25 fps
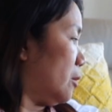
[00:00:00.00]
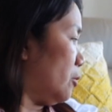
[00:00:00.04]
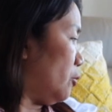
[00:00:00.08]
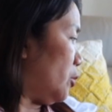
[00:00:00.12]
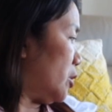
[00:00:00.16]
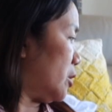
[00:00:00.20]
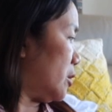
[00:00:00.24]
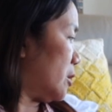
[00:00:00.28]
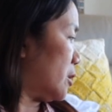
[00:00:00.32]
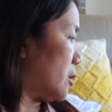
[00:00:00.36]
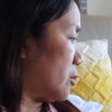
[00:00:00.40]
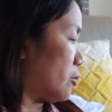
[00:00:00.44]

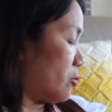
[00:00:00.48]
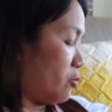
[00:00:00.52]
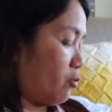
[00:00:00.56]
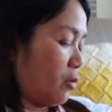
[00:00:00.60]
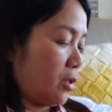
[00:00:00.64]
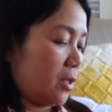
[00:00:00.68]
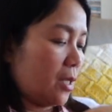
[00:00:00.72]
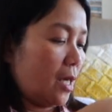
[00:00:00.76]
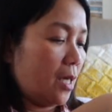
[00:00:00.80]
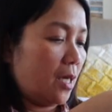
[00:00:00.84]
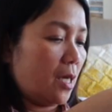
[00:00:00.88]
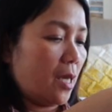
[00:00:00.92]
which is
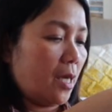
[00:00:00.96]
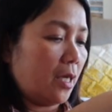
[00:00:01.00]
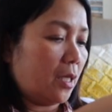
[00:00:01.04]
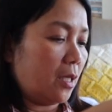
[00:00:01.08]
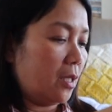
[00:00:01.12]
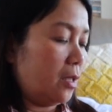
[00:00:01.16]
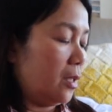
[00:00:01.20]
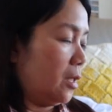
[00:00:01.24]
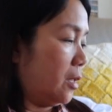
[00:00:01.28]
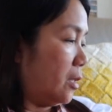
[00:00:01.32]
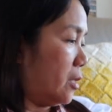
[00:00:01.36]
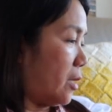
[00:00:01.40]
what I
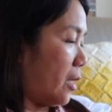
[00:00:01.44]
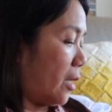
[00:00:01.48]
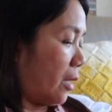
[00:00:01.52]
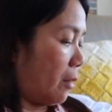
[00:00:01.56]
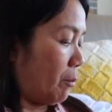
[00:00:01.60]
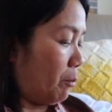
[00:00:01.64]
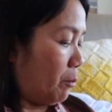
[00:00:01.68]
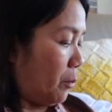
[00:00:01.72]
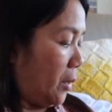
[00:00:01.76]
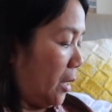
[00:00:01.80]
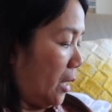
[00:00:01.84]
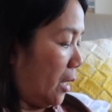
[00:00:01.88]
like, hindi dark
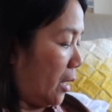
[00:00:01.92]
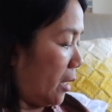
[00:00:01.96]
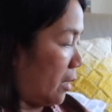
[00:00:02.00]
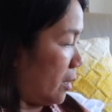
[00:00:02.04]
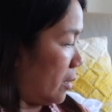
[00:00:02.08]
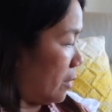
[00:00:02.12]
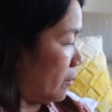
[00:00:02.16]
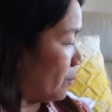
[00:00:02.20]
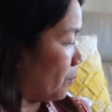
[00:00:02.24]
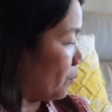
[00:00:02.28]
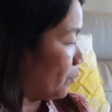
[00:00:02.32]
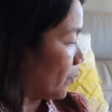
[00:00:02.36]
pink.
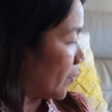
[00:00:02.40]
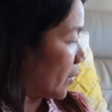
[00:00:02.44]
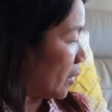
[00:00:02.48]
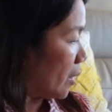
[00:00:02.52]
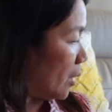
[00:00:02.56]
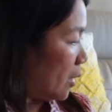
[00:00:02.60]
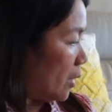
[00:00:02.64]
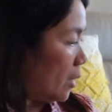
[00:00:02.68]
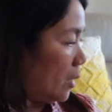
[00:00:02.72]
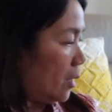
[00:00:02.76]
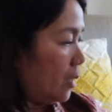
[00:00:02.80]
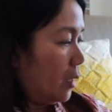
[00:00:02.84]

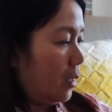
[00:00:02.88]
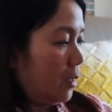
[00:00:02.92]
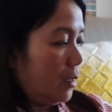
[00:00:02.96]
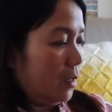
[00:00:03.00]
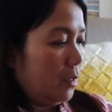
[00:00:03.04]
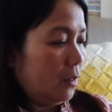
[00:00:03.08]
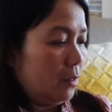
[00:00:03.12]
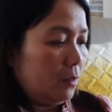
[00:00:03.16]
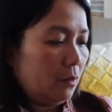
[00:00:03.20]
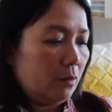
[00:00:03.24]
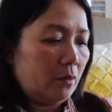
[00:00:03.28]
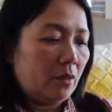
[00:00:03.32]

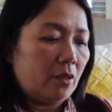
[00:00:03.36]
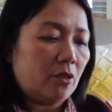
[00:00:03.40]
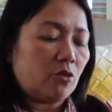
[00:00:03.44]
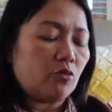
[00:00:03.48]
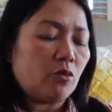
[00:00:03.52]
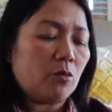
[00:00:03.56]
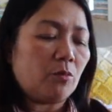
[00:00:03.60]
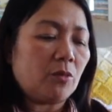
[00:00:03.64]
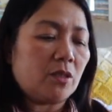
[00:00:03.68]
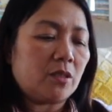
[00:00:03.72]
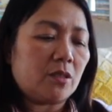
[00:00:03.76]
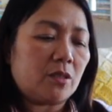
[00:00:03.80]

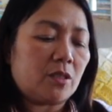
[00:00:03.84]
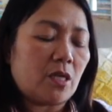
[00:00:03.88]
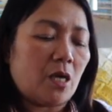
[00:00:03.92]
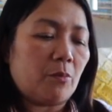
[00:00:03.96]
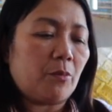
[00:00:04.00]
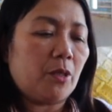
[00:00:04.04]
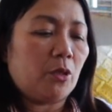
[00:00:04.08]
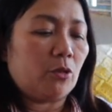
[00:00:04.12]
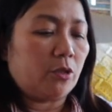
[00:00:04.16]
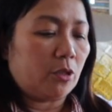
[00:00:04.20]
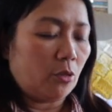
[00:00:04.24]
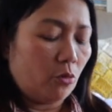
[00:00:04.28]
This one
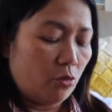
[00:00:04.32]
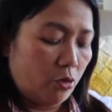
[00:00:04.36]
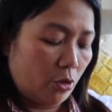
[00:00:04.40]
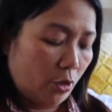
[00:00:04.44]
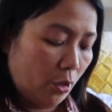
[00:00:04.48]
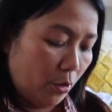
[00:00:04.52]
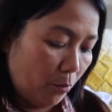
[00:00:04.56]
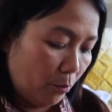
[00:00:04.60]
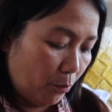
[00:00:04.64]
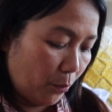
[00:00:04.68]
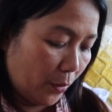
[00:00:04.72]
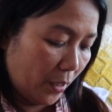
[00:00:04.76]
masasabi ko
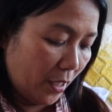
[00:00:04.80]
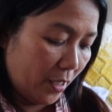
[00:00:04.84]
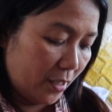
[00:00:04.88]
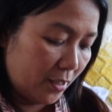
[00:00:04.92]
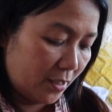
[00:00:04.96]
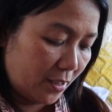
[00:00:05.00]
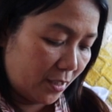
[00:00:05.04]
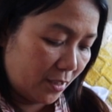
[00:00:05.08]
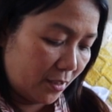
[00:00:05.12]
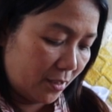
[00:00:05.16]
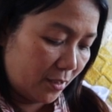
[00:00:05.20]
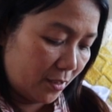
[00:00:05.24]
siguro yung
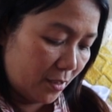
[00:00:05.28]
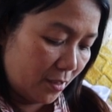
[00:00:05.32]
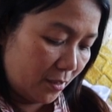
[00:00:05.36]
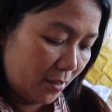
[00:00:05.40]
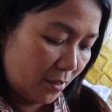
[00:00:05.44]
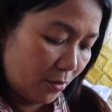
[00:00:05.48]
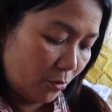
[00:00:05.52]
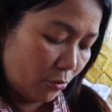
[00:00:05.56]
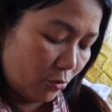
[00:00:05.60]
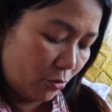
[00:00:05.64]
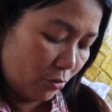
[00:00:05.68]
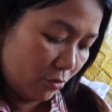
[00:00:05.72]
price kasi
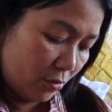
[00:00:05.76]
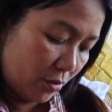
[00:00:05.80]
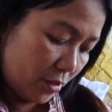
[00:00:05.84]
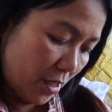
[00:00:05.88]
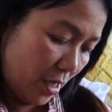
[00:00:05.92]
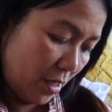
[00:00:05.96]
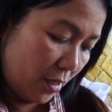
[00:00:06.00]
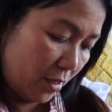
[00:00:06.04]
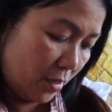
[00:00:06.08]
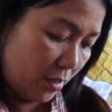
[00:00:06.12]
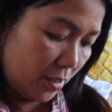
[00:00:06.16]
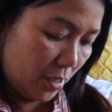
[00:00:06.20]
nandito yung
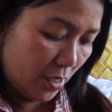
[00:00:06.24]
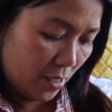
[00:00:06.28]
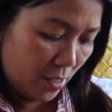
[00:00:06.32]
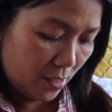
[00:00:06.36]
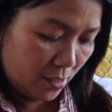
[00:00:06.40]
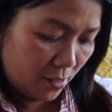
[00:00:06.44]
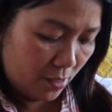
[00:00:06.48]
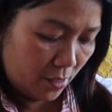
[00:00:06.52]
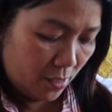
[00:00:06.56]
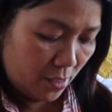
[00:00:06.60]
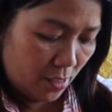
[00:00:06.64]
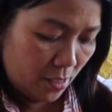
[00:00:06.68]
tag niya.
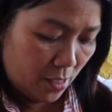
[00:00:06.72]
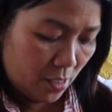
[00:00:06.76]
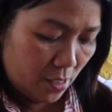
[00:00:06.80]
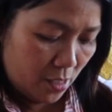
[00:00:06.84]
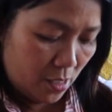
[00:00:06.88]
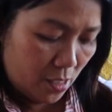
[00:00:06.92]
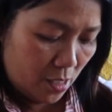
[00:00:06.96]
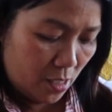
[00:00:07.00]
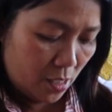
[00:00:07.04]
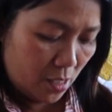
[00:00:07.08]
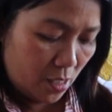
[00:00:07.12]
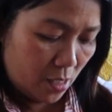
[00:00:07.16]

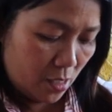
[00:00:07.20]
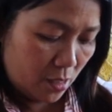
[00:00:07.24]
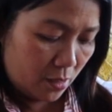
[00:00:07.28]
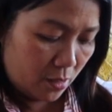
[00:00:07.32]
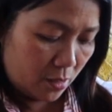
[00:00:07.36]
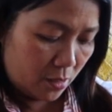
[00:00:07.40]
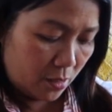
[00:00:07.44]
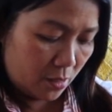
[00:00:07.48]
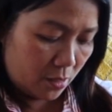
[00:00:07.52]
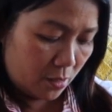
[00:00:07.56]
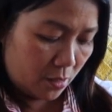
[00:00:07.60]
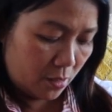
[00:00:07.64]

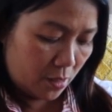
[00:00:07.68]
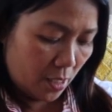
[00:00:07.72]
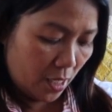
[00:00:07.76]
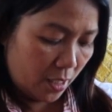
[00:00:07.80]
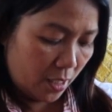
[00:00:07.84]
It's